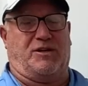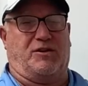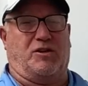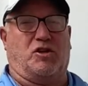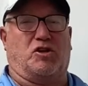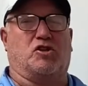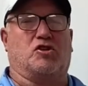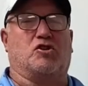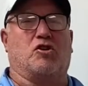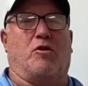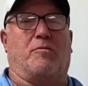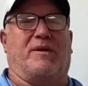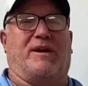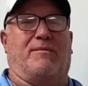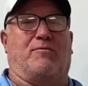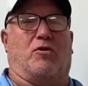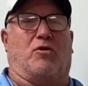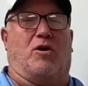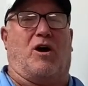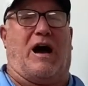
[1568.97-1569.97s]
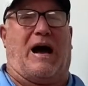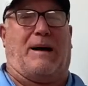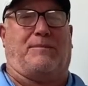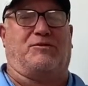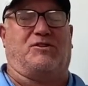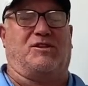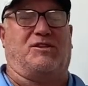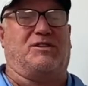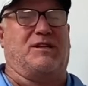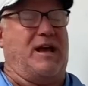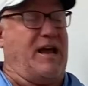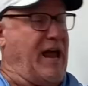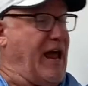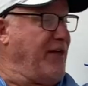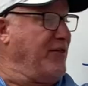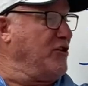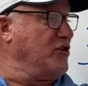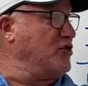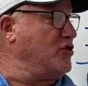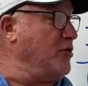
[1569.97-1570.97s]
There's so many more options, and
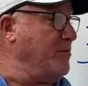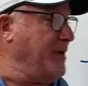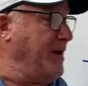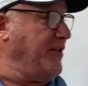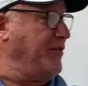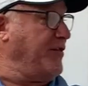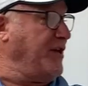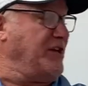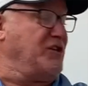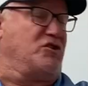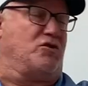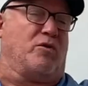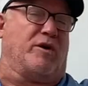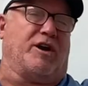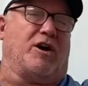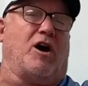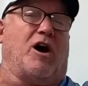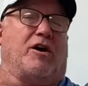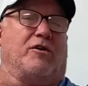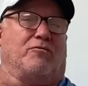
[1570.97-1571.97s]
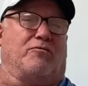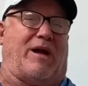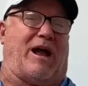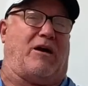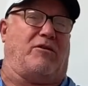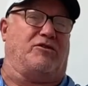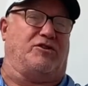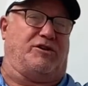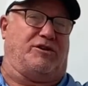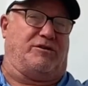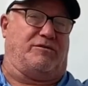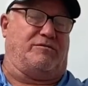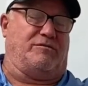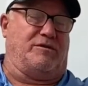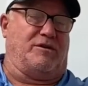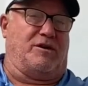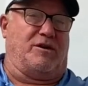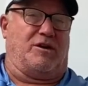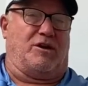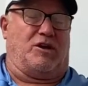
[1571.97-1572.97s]
there's so many things going on around you.
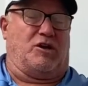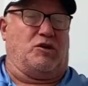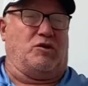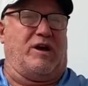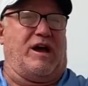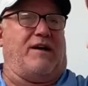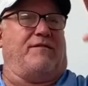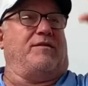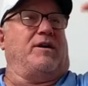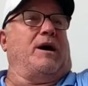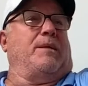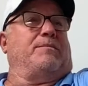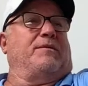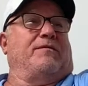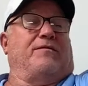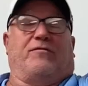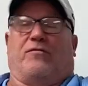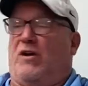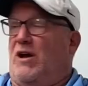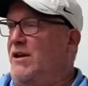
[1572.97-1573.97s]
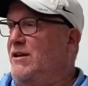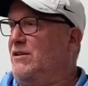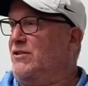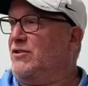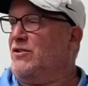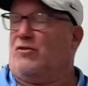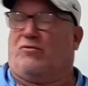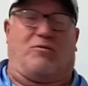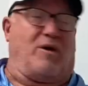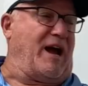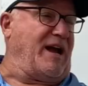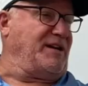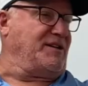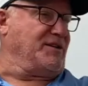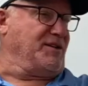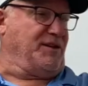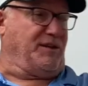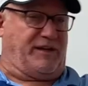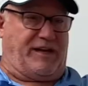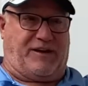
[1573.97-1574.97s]
You have up in front, to the right, to
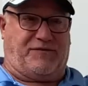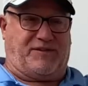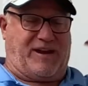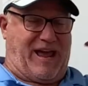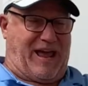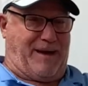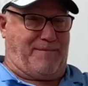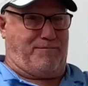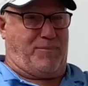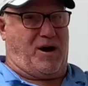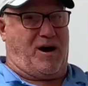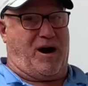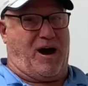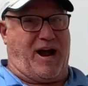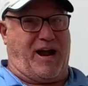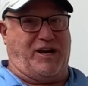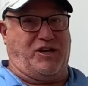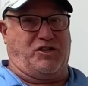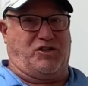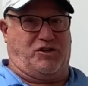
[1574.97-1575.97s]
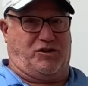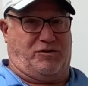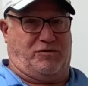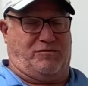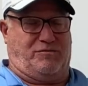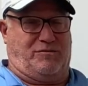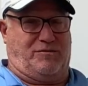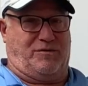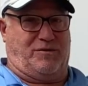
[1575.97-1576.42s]
the left, and behind you.